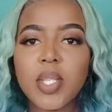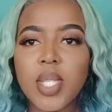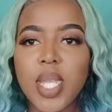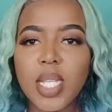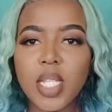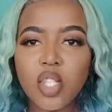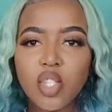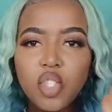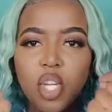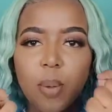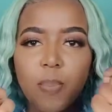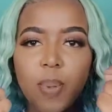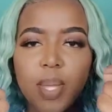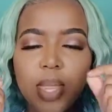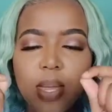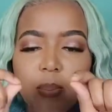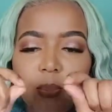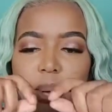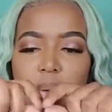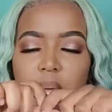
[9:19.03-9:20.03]
So that strap
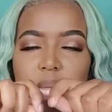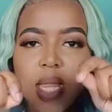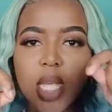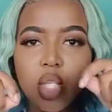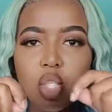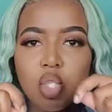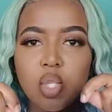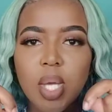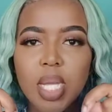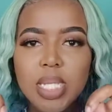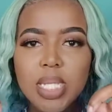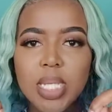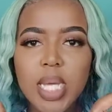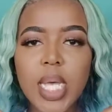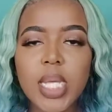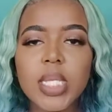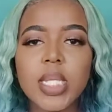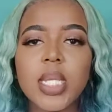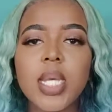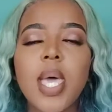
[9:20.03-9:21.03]
at the back that you
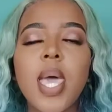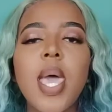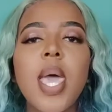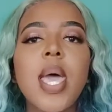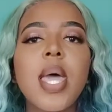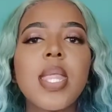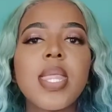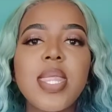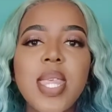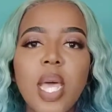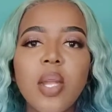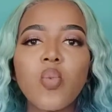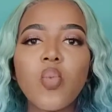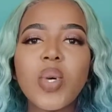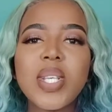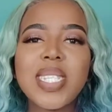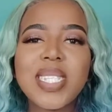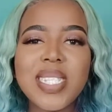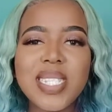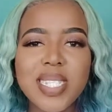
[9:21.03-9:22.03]
adjust, that
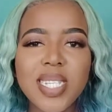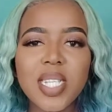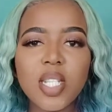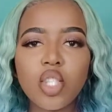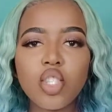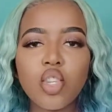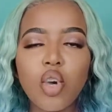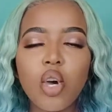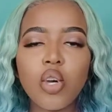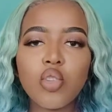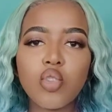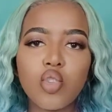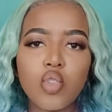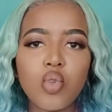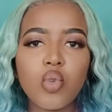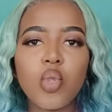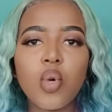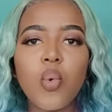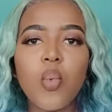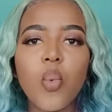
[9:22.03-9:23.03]
was stitched
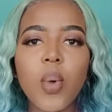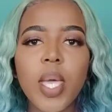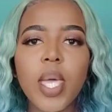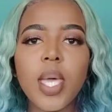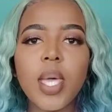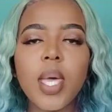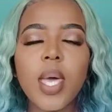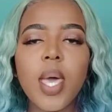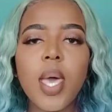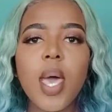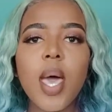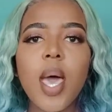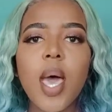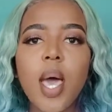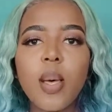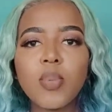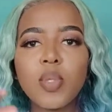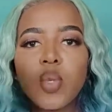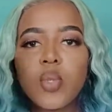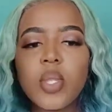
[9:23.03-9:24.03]
onto the wig.
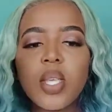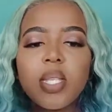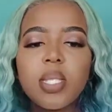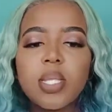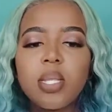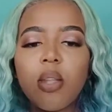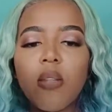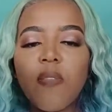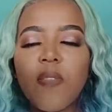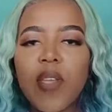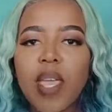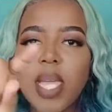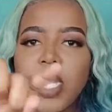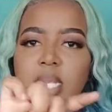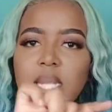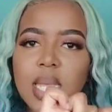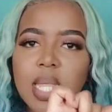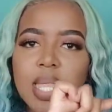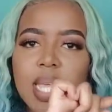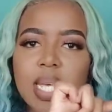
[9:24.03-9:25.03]
So instead of
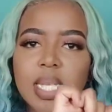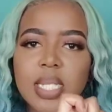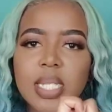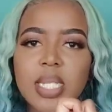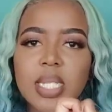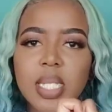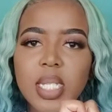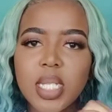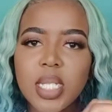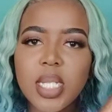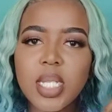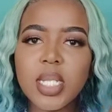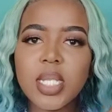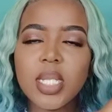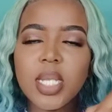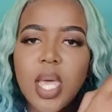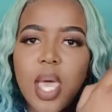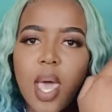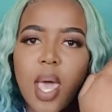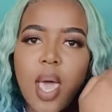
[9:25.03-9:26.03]
ending their
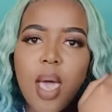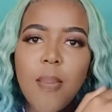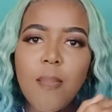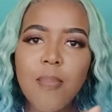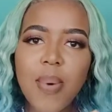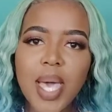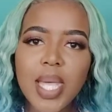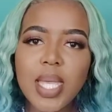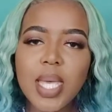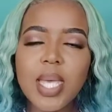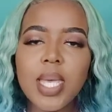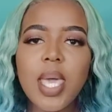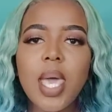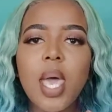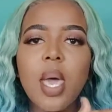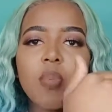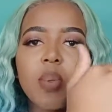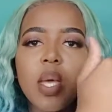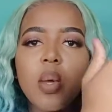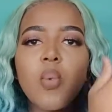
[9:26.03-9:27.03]
stitches by the
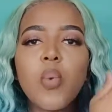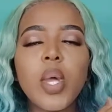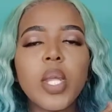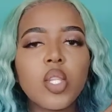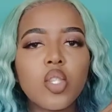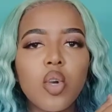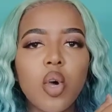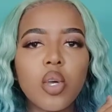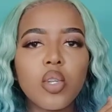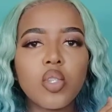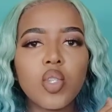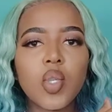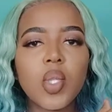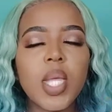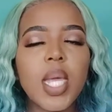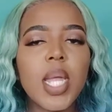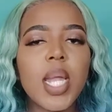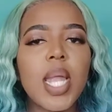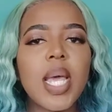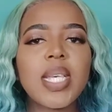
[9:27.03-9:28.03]
cap, they went onto
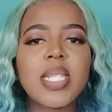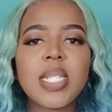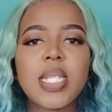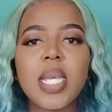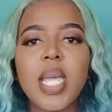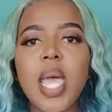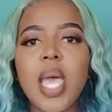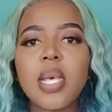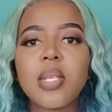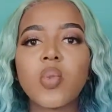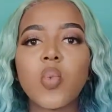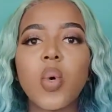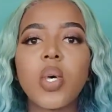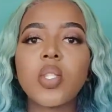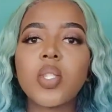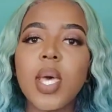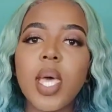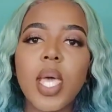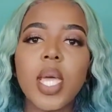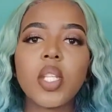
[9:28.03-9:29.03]
the elastic as
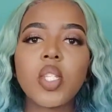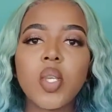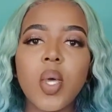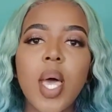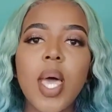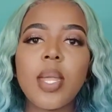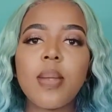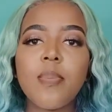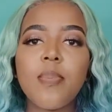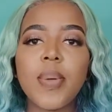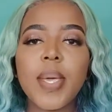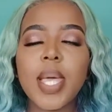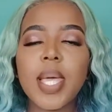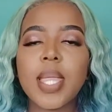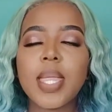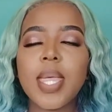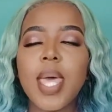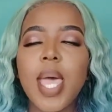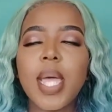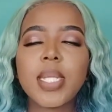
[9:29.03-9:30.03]
well. So I had to
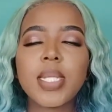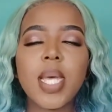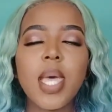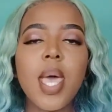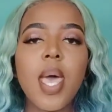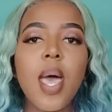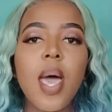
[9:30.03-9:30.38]
unpick that.